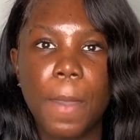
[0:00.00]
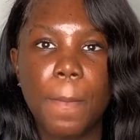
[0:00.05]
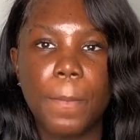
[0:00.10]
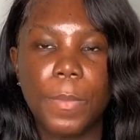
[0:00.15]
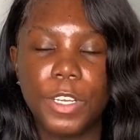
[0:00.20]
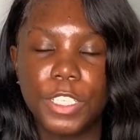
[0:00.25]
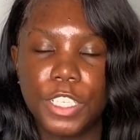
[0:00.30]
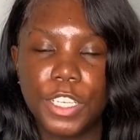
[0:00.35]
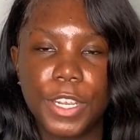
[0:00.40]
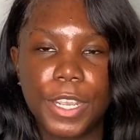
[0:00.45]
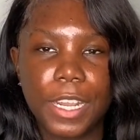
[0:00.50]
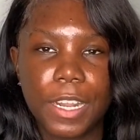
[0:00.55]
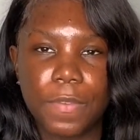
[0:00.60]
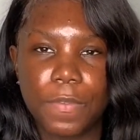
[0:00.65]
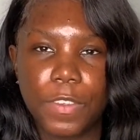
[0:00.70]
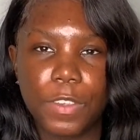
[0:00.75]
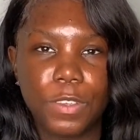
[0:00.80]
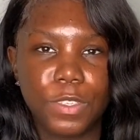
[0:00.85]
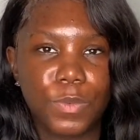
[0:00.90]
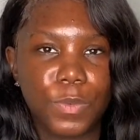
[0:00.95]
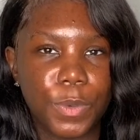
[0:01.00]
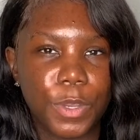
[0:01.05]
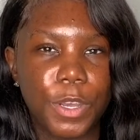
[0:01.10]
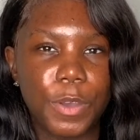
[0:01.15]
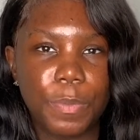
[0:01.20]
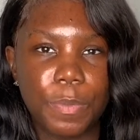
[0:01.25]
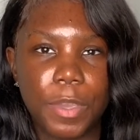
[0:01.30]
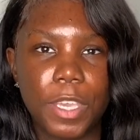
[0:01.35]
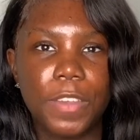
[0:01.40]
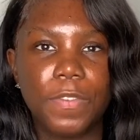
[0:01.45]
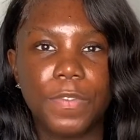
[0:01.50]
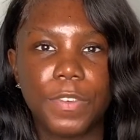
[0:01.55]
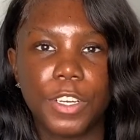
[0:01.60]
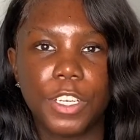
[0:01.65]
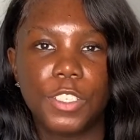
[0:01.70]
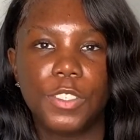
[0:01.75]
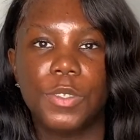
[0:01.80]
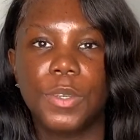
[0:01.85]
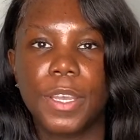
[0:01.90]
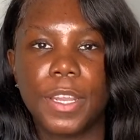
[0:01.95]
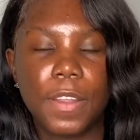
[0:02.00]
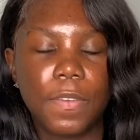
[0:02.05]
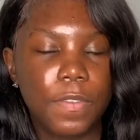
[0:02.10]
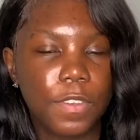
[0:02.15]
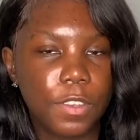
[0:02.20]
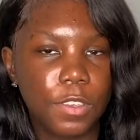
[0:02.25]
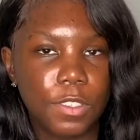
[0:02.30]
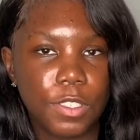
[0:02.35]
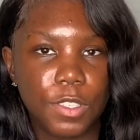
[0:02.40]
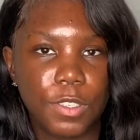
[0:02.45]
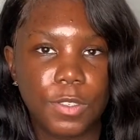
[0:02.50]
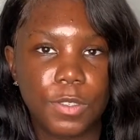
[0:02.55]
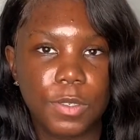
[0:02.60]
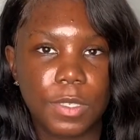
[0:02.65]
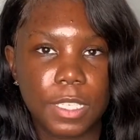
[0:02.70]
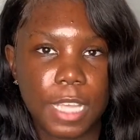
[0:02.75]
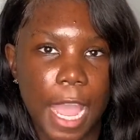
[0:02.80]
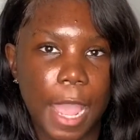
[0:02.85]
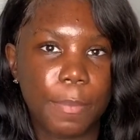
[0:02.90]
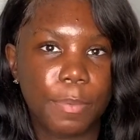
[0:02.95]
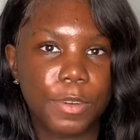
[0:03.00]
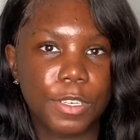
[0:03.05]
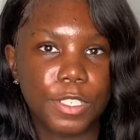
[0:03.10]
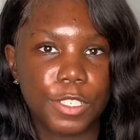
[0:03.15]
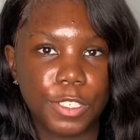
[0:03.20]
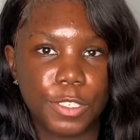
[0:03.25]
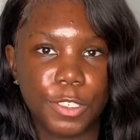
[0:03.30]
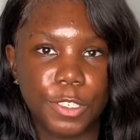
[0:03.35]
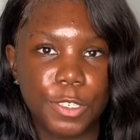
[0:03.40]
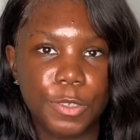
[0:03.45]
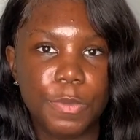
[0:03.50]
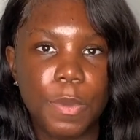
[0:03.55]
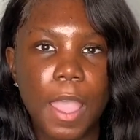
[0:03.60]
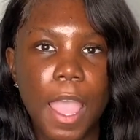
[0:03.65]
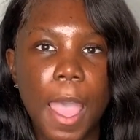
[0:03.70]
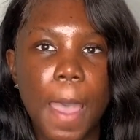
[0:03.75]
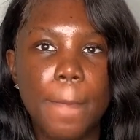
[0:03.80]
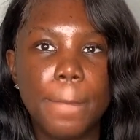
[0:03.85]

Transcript: most of your interviews will be virtual interviews through Skype or Zoom,